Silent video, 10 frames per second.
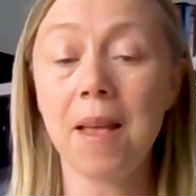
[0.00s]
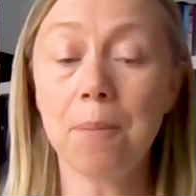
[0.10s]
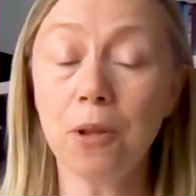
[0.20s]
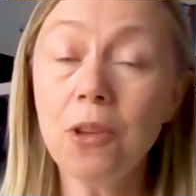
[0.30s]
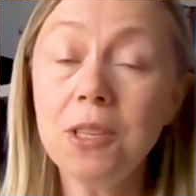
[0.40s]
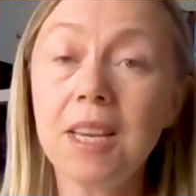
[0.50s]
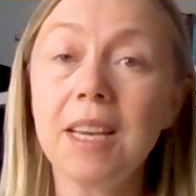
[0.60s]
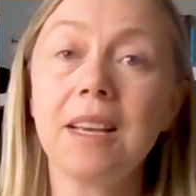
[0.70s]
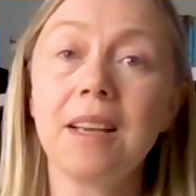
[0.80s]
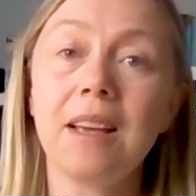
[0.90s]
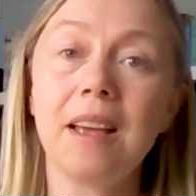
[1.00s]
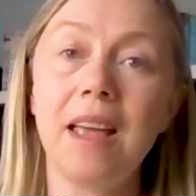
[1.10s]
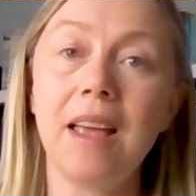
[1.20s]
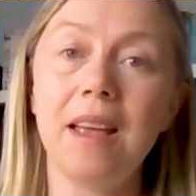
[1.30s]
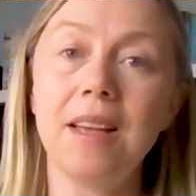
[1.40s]
polluting
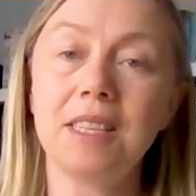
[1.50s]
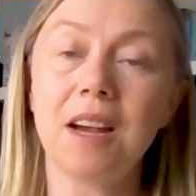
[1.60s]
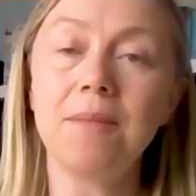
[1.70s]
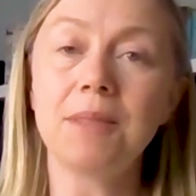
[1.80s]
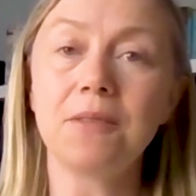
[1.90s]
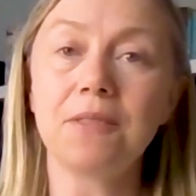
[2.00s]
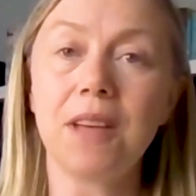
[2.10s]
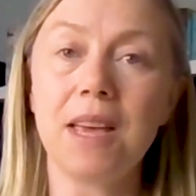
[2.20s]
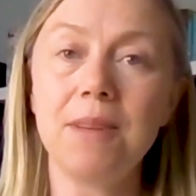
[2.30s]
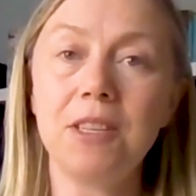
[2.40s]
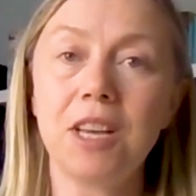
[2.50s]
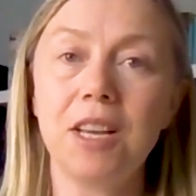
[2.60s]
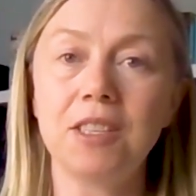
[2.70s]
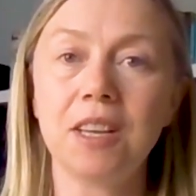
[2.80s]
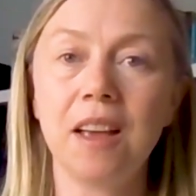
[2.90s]
in terms of climate
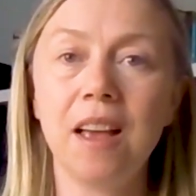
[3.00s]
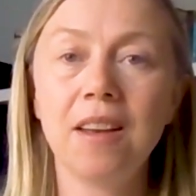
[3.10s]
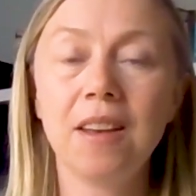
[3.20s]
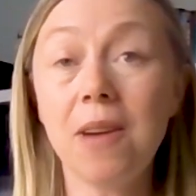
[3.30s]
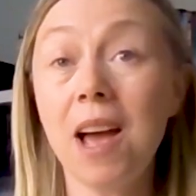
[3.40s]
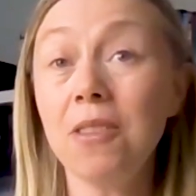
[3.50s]
change Now,